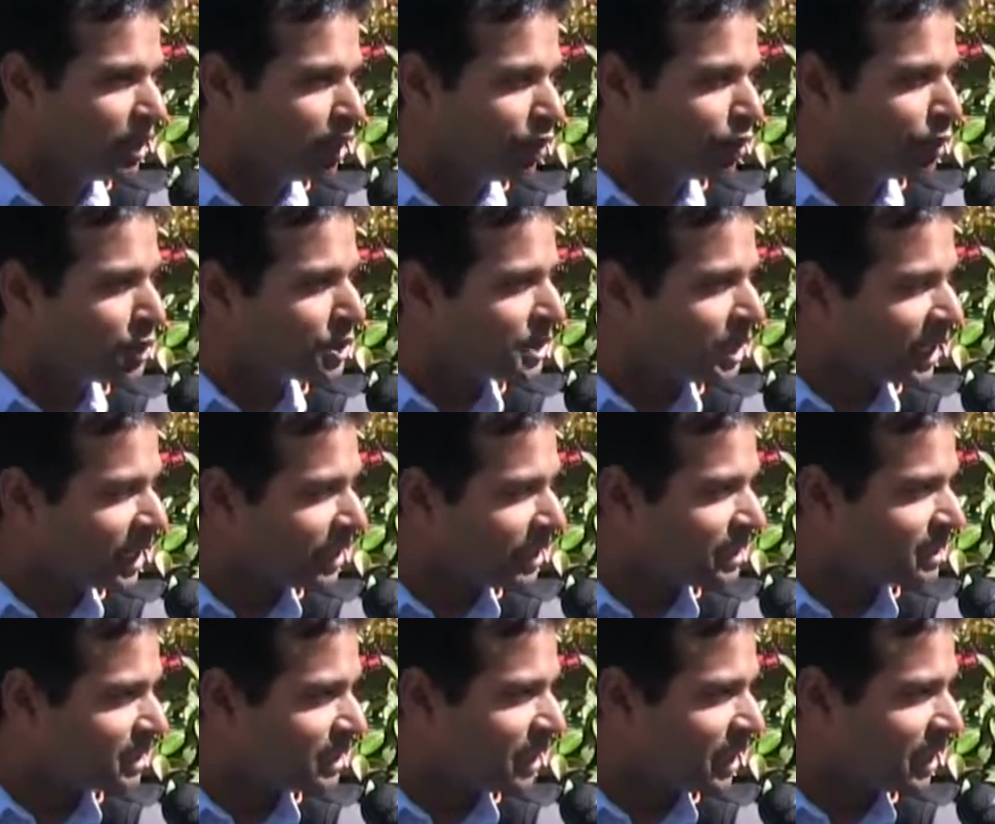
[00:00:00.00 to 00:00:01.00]
a few
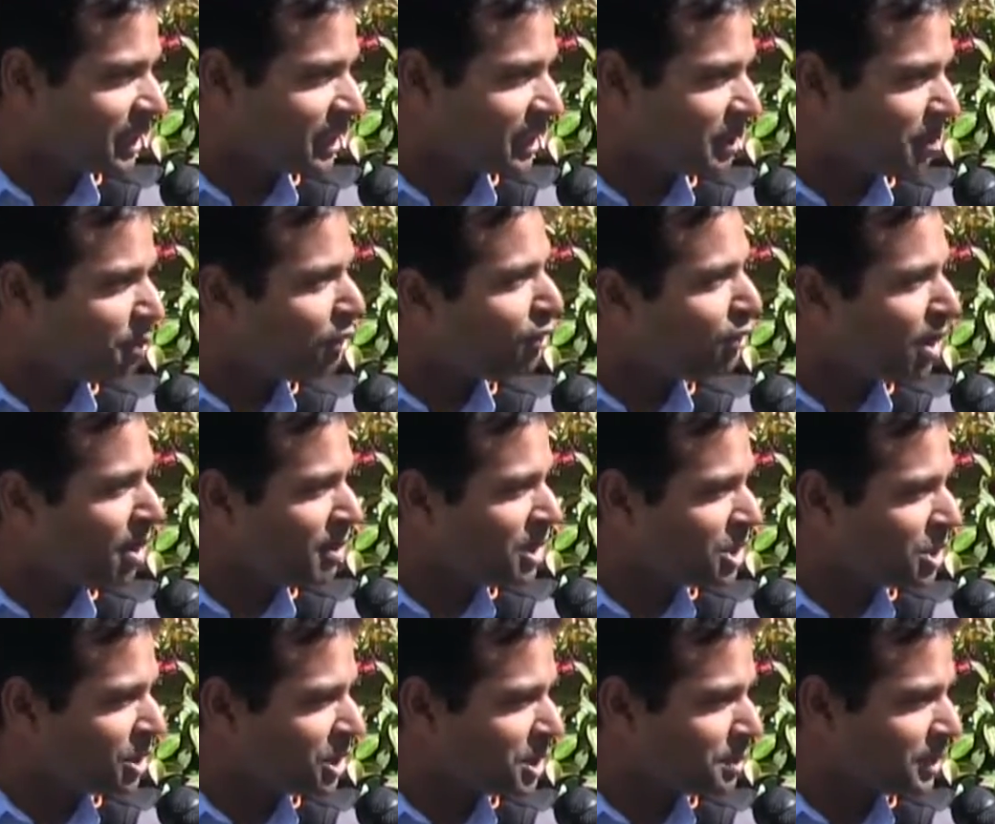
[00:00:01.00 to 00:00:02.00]
seconds that the
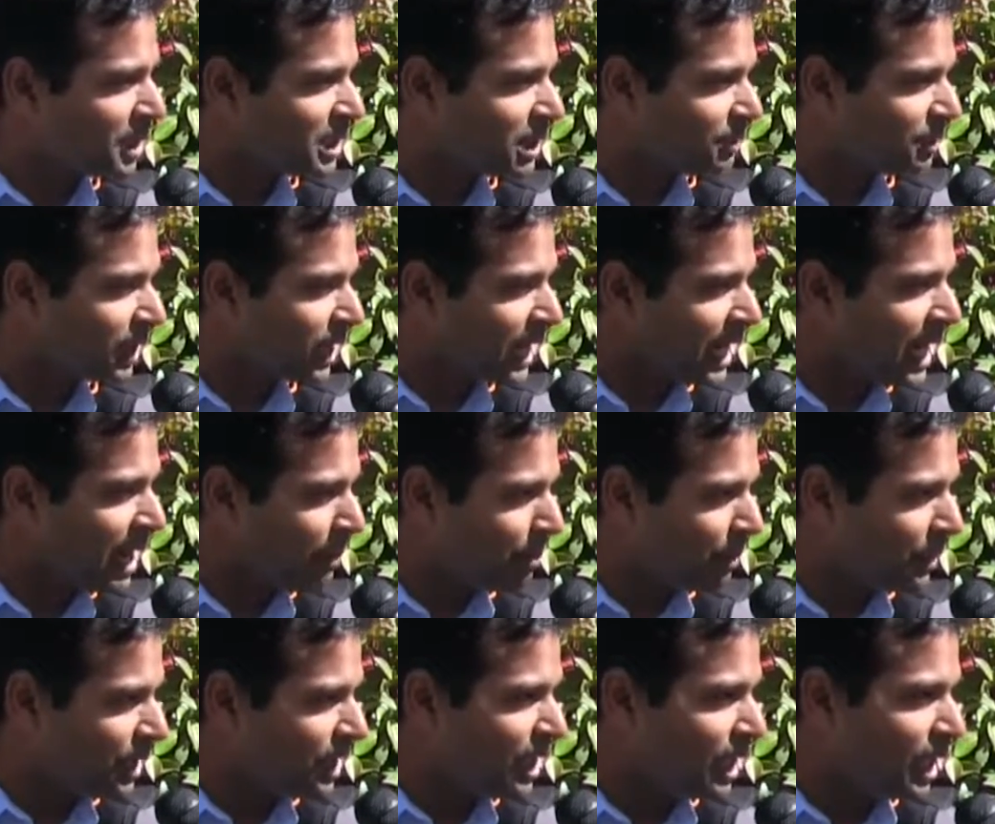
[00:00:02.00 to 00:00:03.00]
performance to a specific app
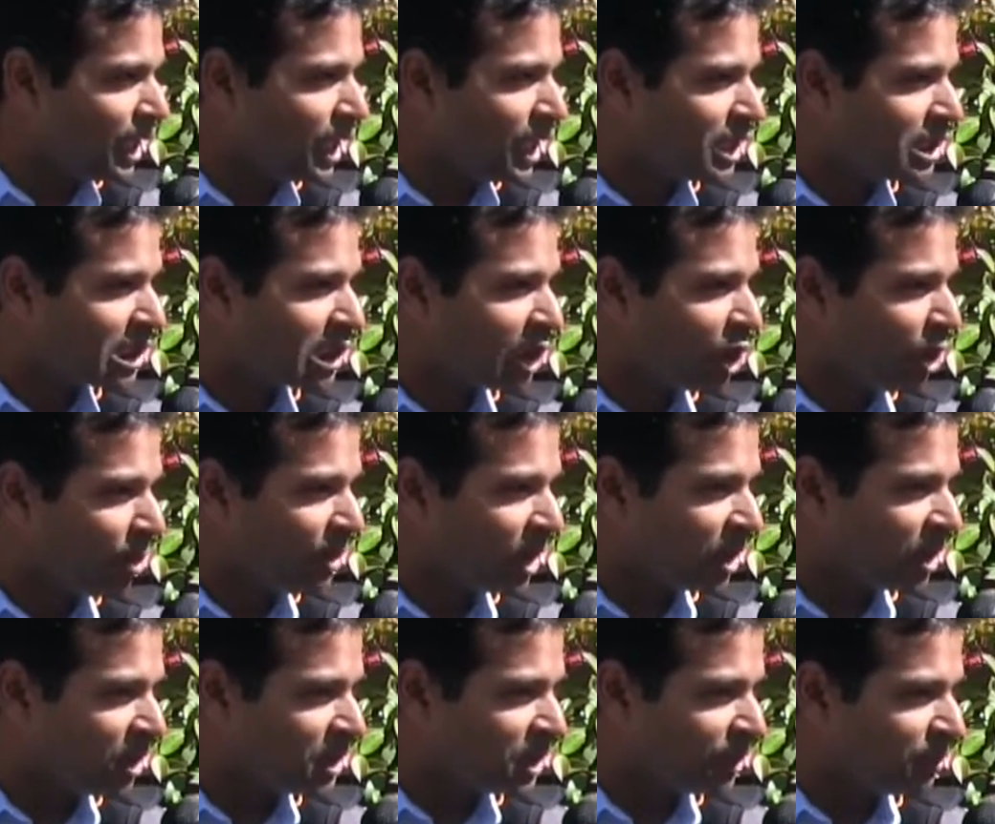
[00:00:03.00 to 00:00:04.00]
is slow
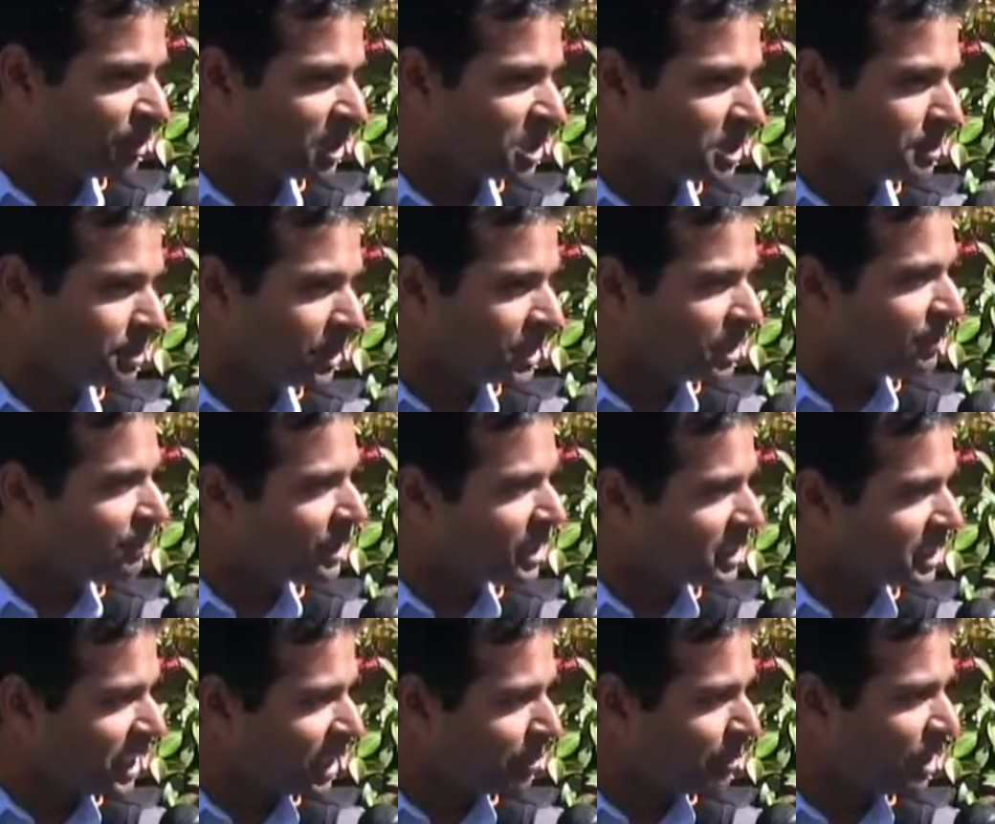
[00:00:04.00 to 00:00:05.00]
because of a
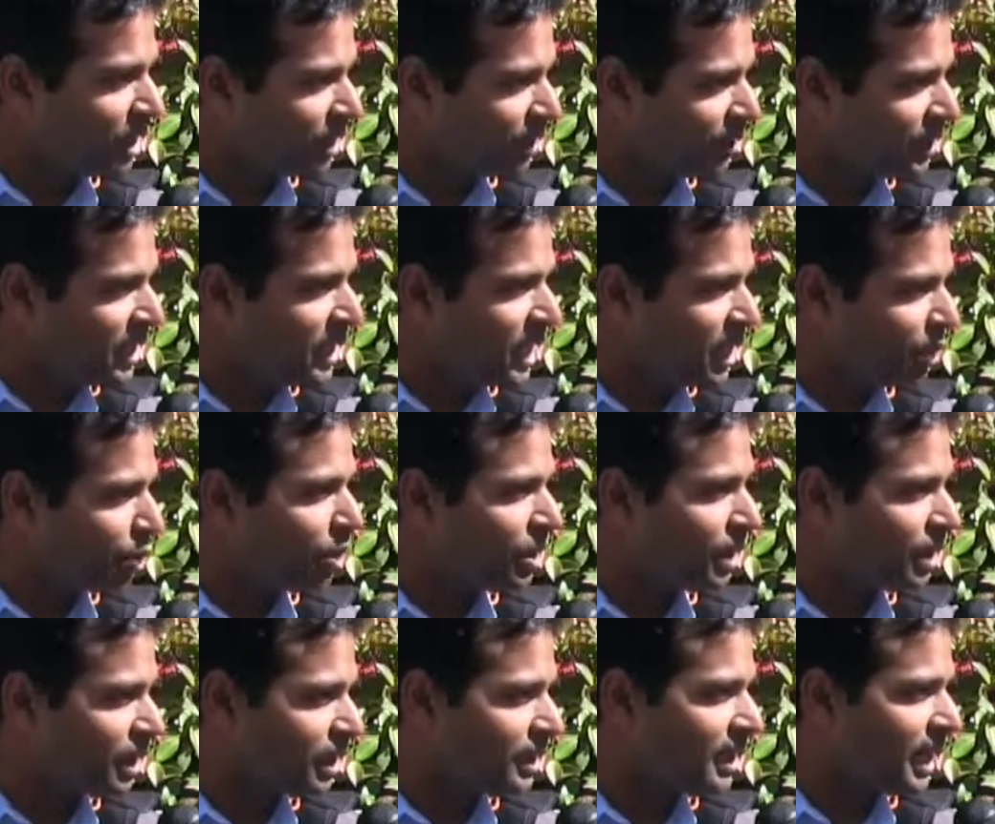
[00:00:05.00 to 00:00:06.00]
specific segment of the
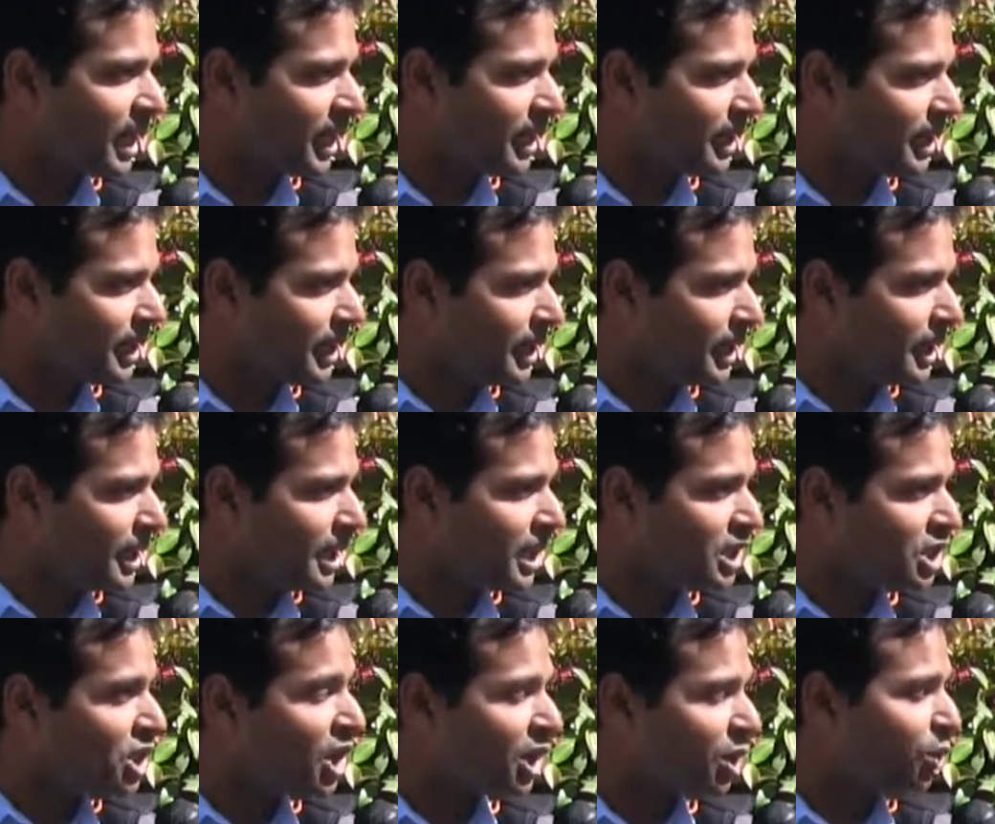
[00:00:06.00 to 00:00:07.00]
network that
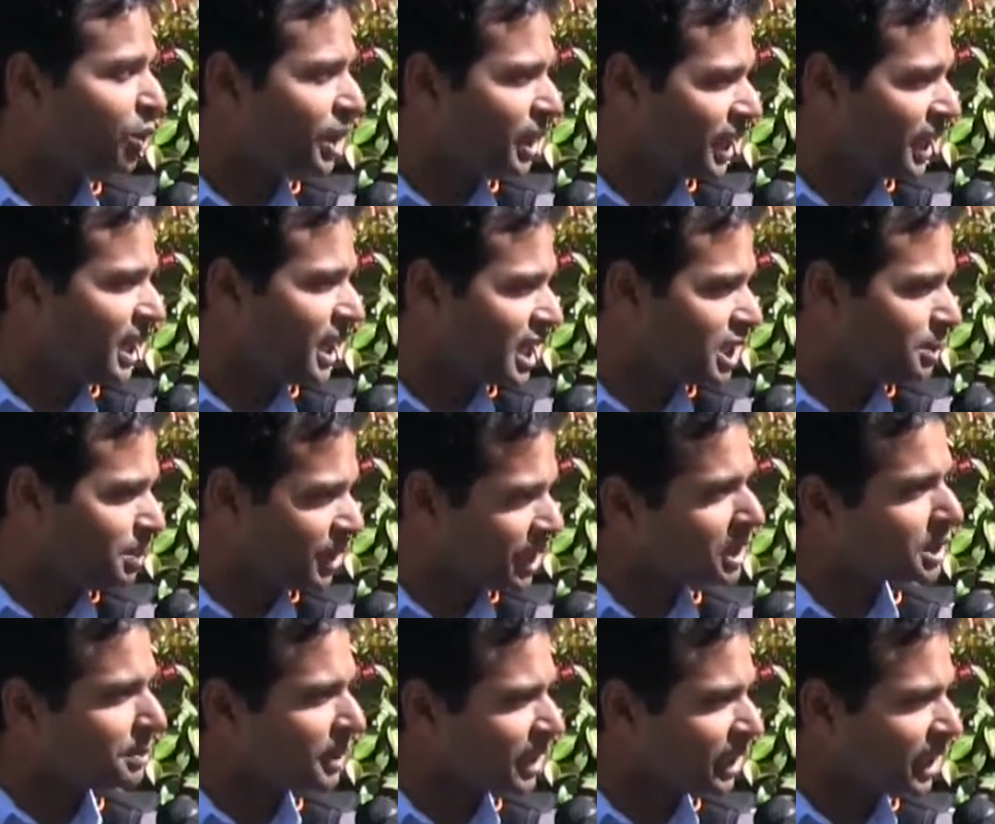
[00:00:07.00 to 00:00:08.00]
is not working as per
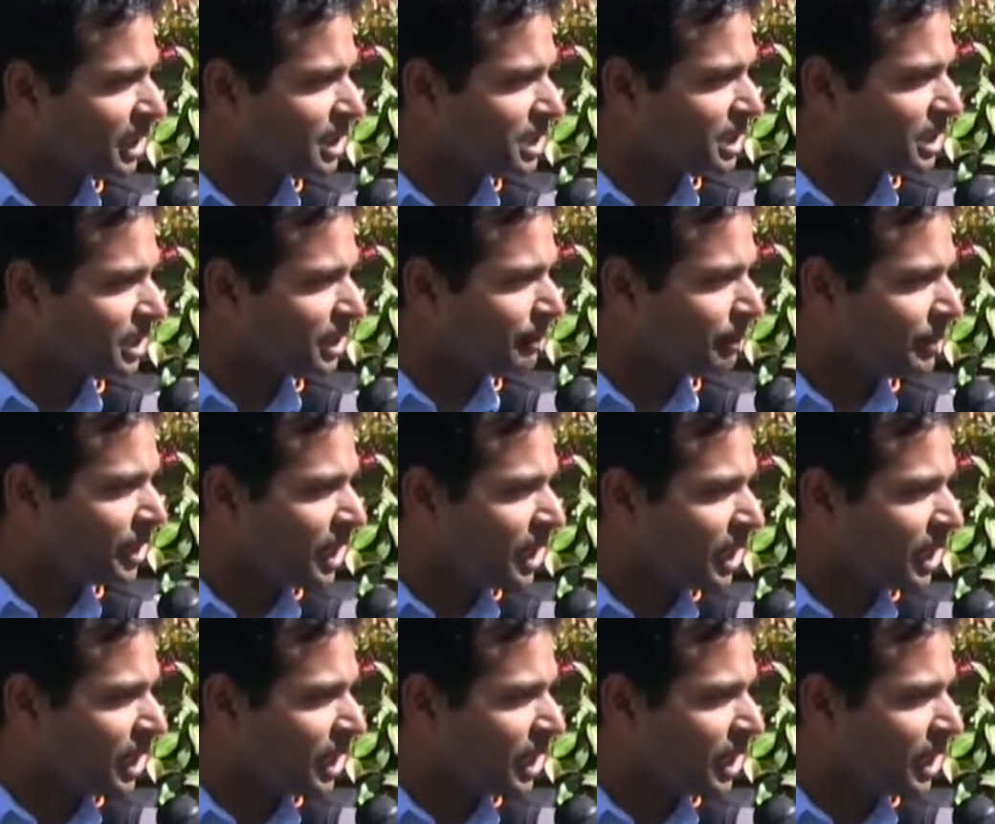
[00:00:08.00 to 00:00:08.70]
expectation.